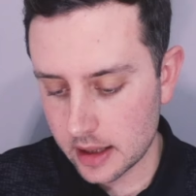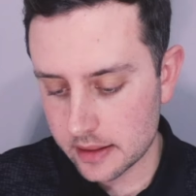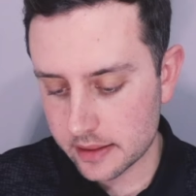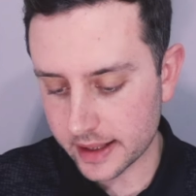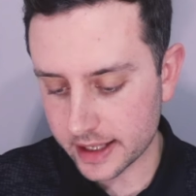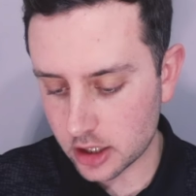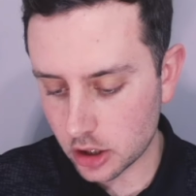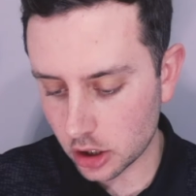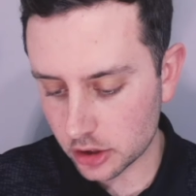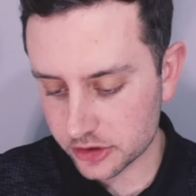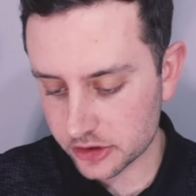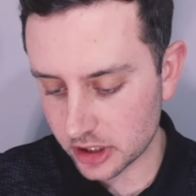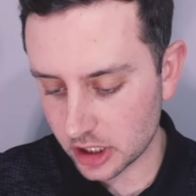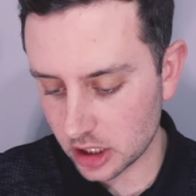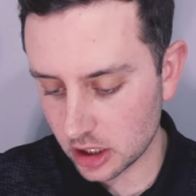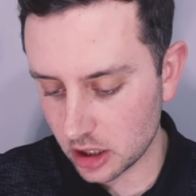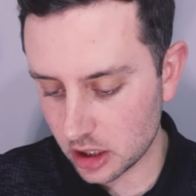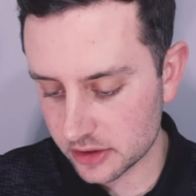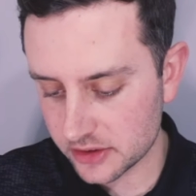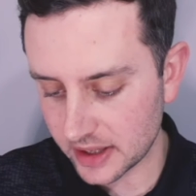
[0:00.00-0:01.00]
They cost a
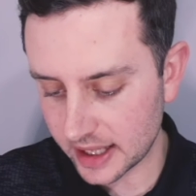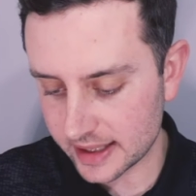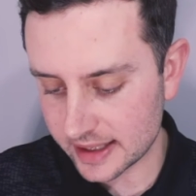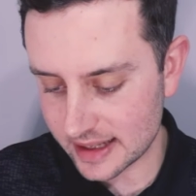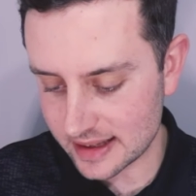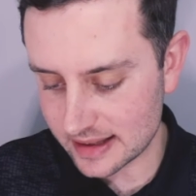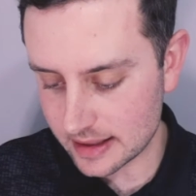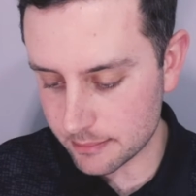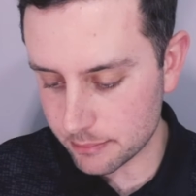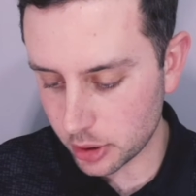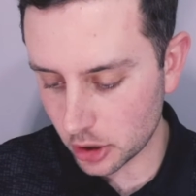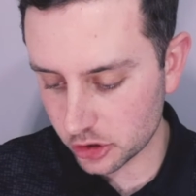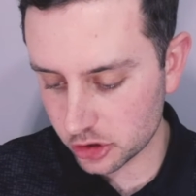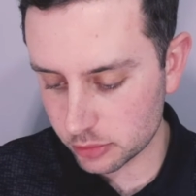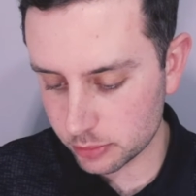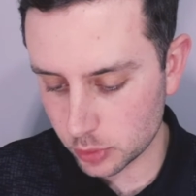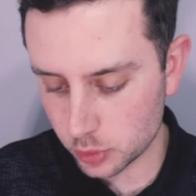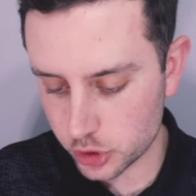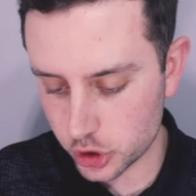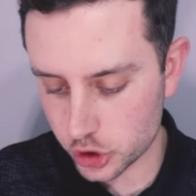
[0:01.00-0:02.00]
lot and it's
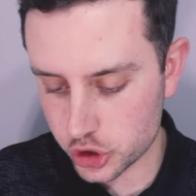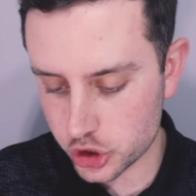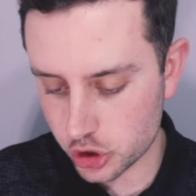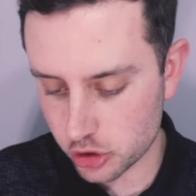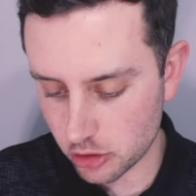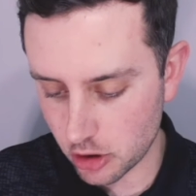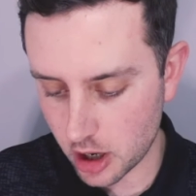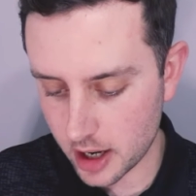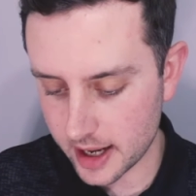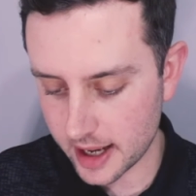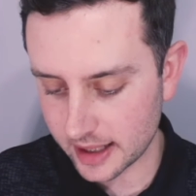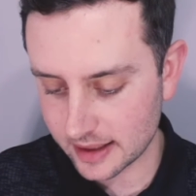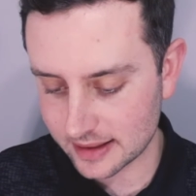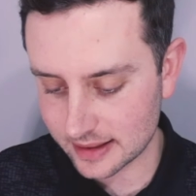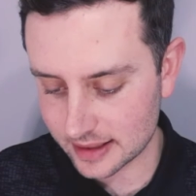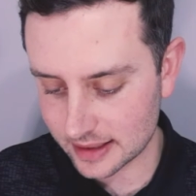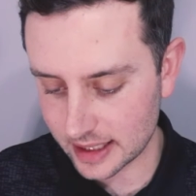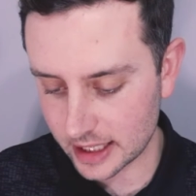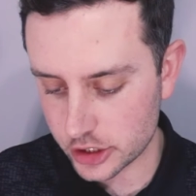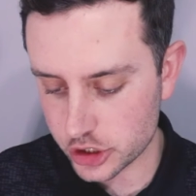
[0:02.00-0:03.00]
impossible to try a
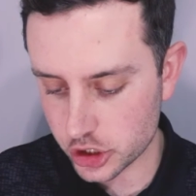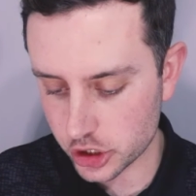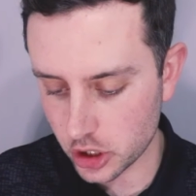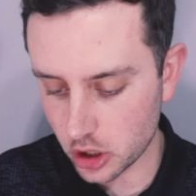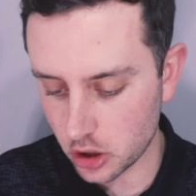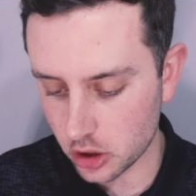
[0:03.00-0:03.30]
selection